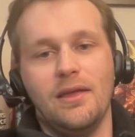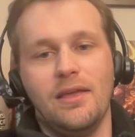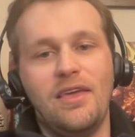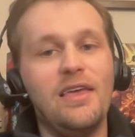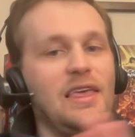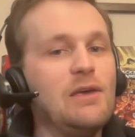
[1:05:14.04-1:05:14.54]

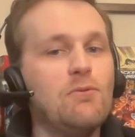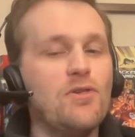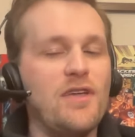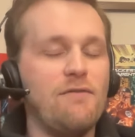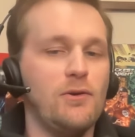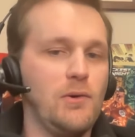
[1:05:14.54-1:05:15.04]
He he was
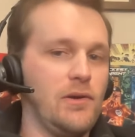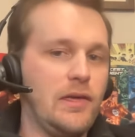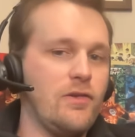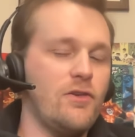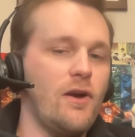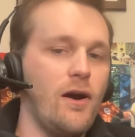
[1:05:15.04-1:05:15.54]
never
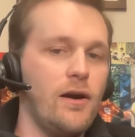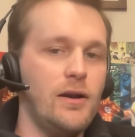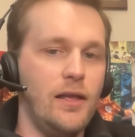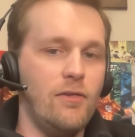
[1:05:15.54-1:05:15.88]
really scarred.